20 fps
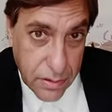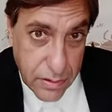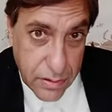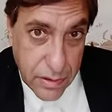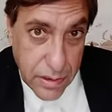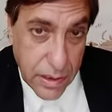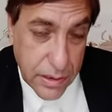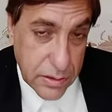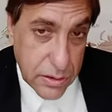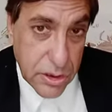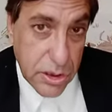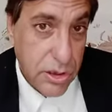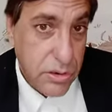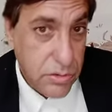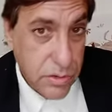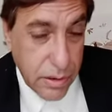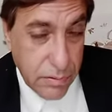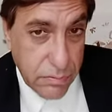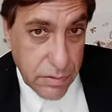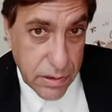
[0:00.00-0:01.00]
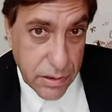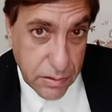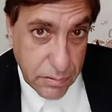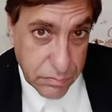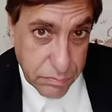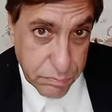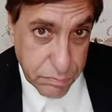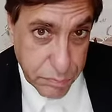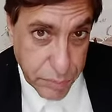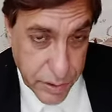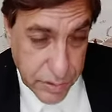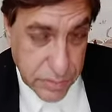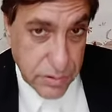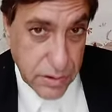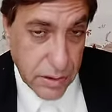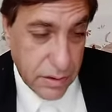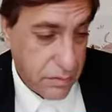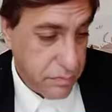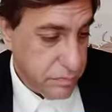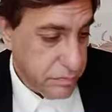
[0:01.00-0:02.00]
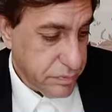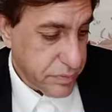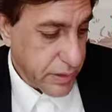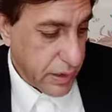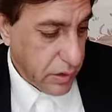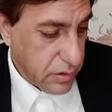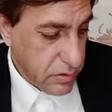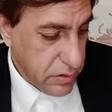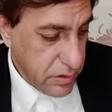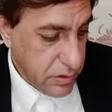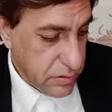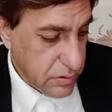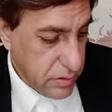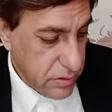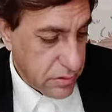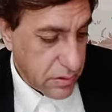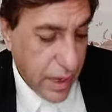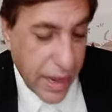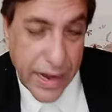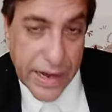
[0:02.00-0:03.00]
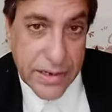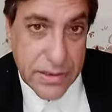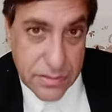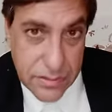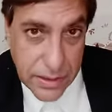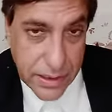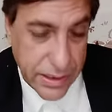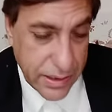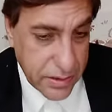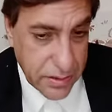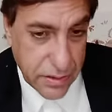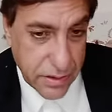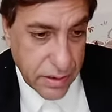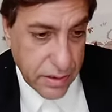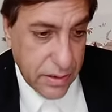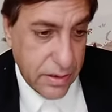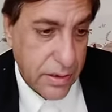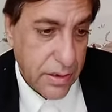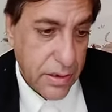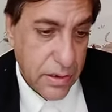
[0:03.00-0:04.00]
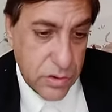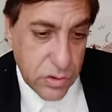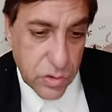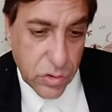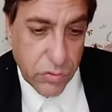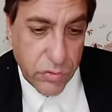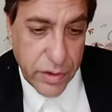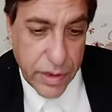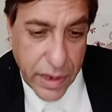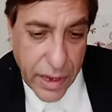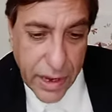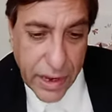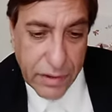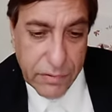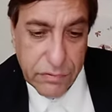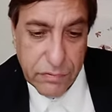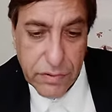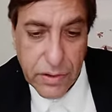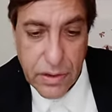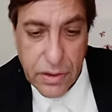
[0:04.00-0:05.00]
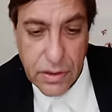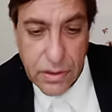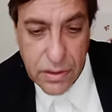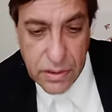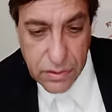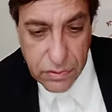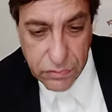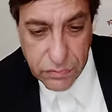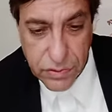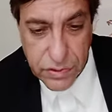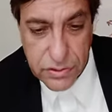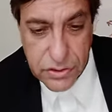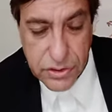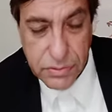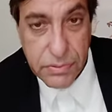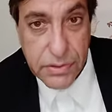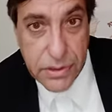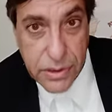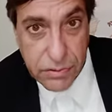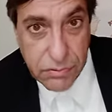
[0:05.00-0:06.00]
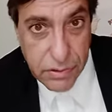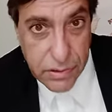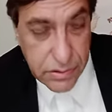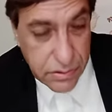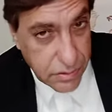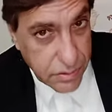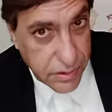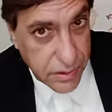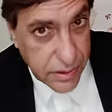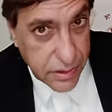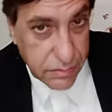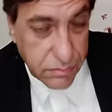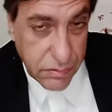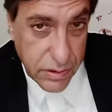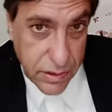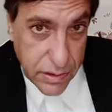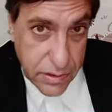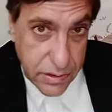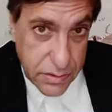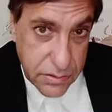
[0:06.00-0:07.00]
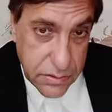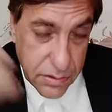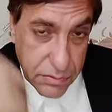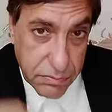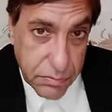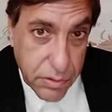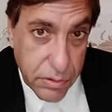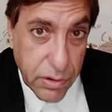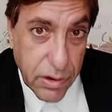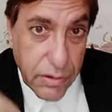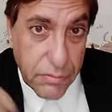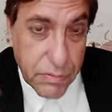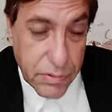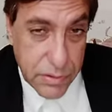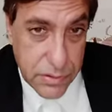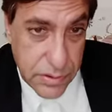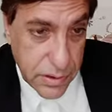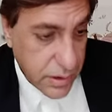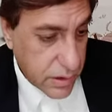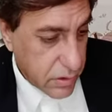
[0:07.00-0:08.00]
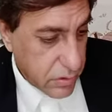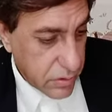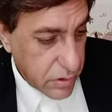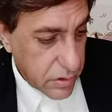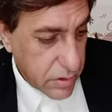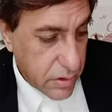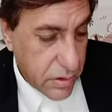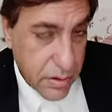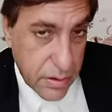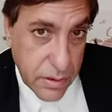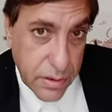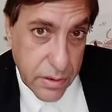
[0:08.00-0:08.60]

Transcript: and threw them in prison. Now this is Acts 8.3. So we have 1 Timothy 1.13 where he's a brutal persecutor